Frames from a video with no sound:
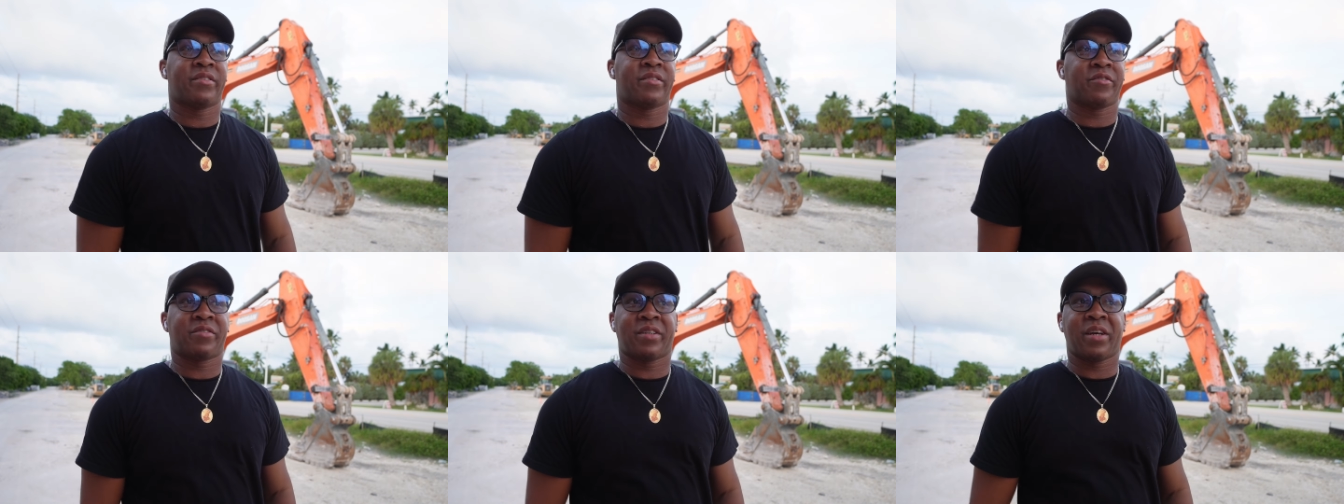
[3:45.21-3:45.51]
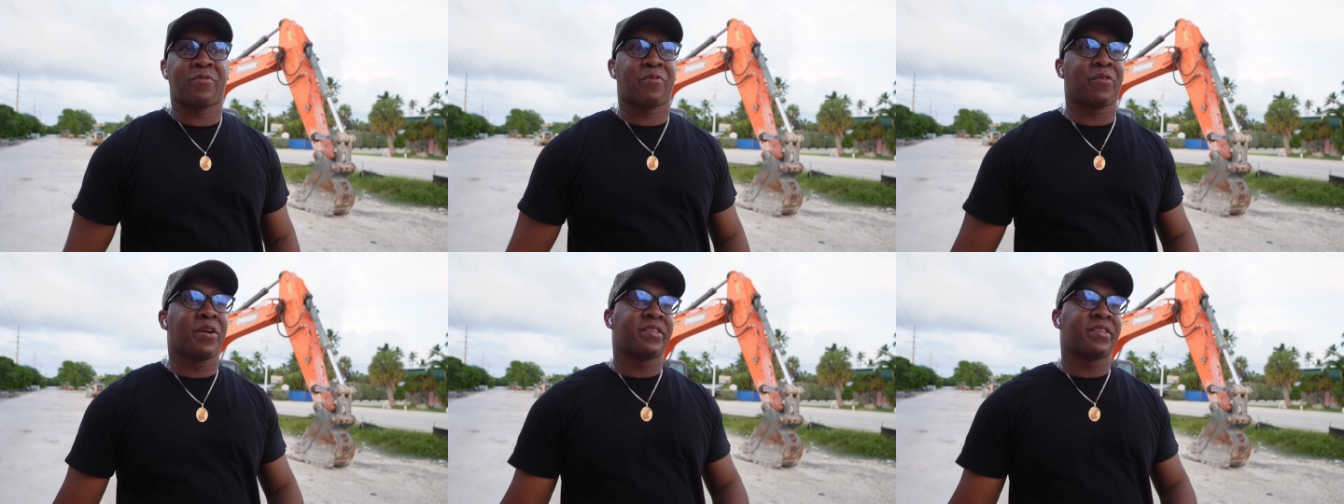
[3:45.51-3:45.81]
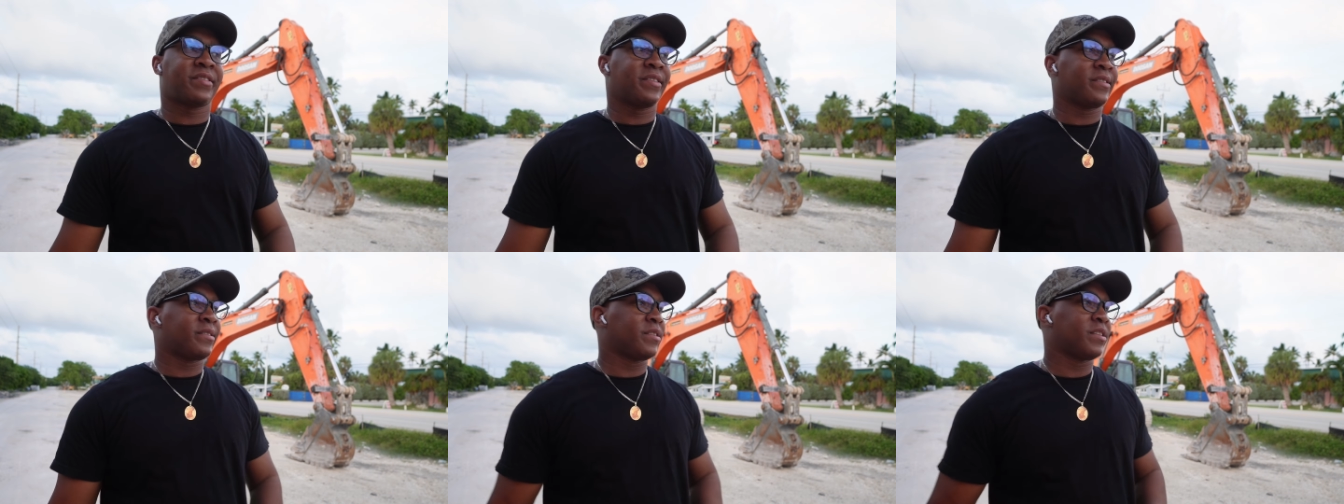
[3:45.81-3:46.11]
So say for
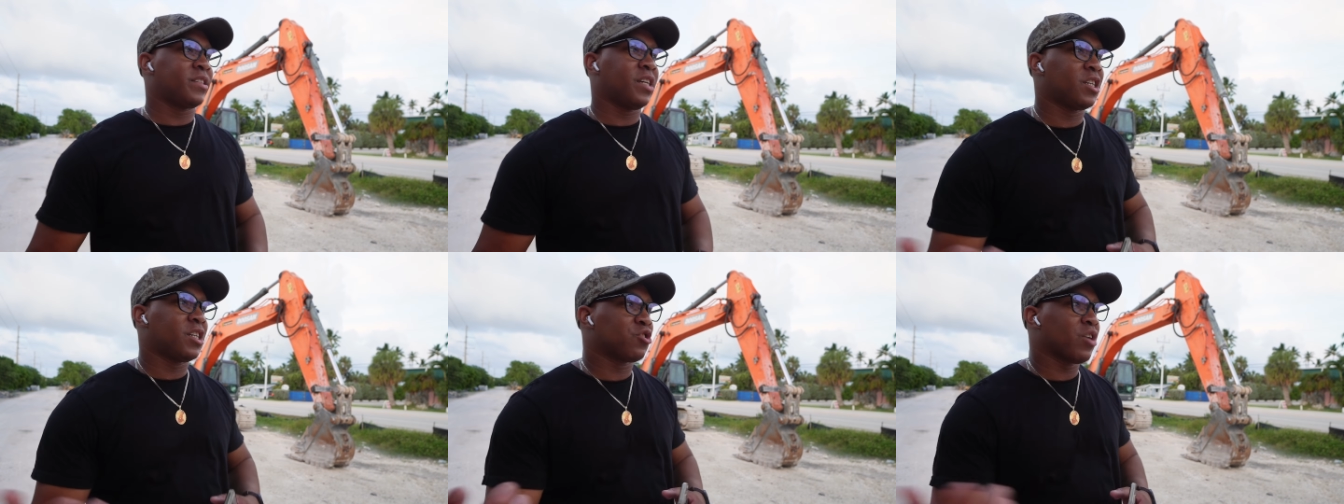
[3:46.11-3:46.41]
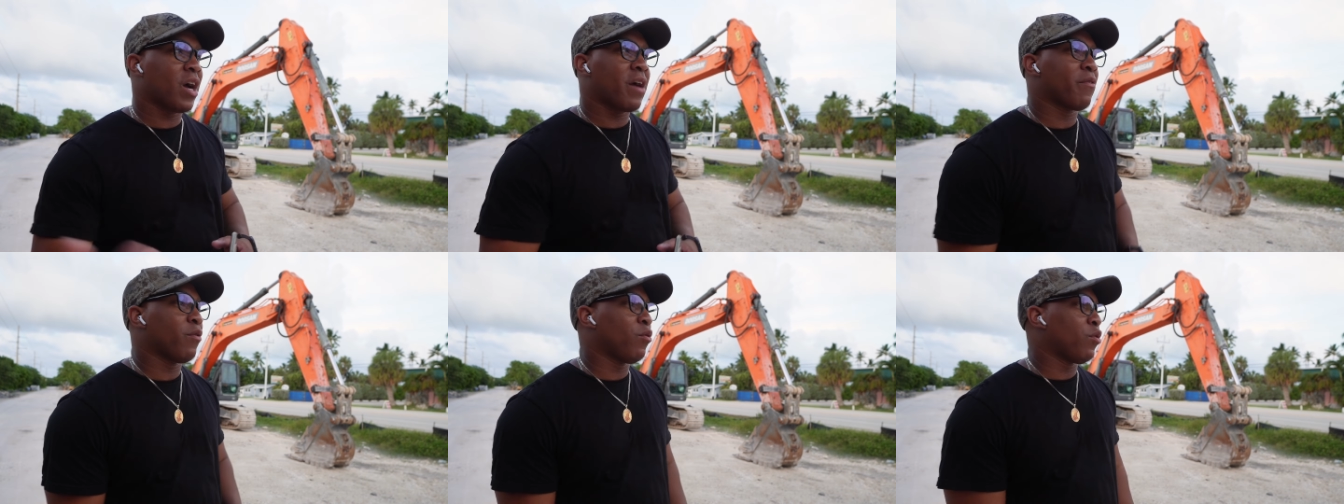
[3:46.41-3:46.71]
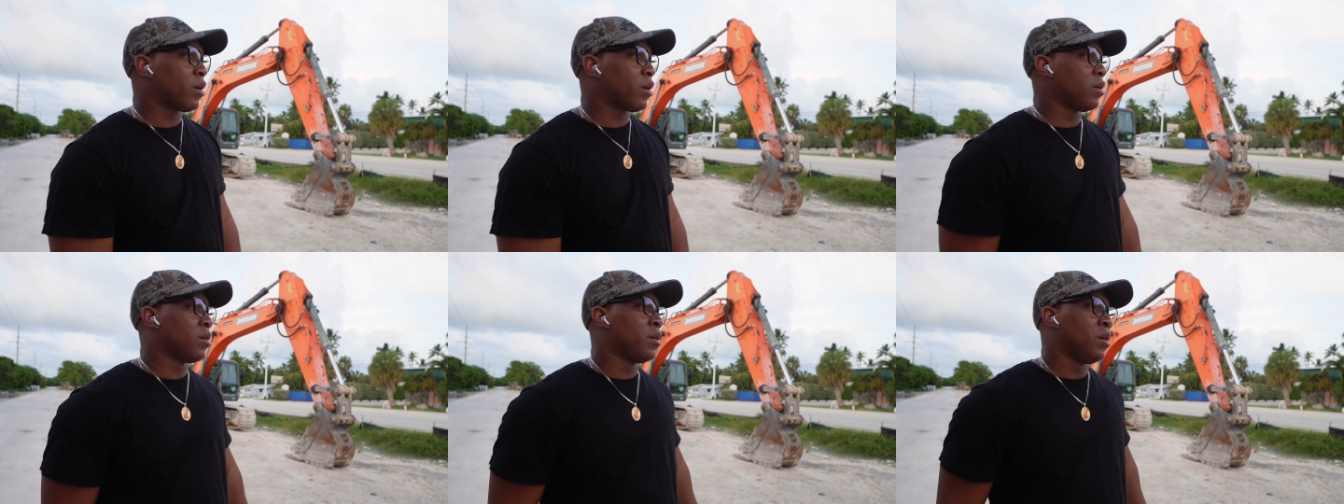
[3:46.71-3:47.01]
instance, a driver
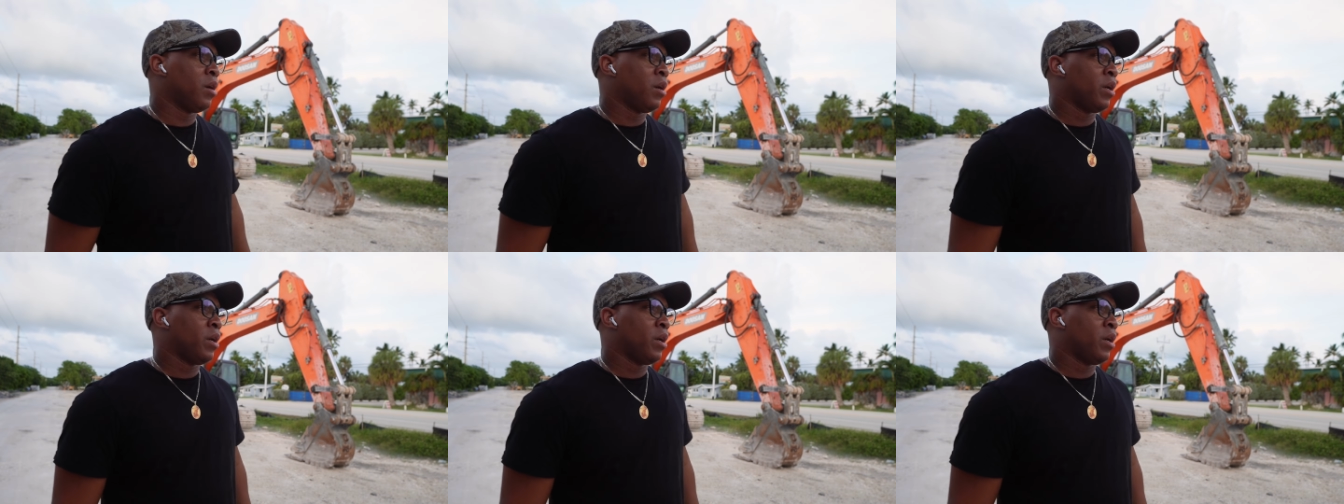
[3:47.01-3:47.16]
wanna,